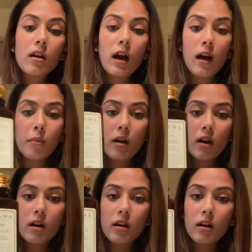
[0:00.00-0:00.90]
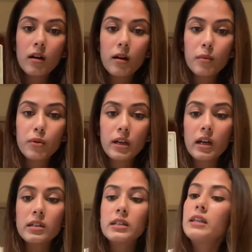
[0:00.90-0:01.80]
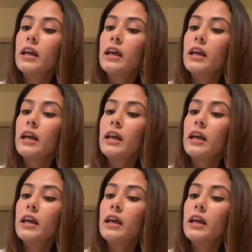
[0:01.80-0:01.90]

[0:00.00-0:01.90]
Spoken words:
Kama Burgundy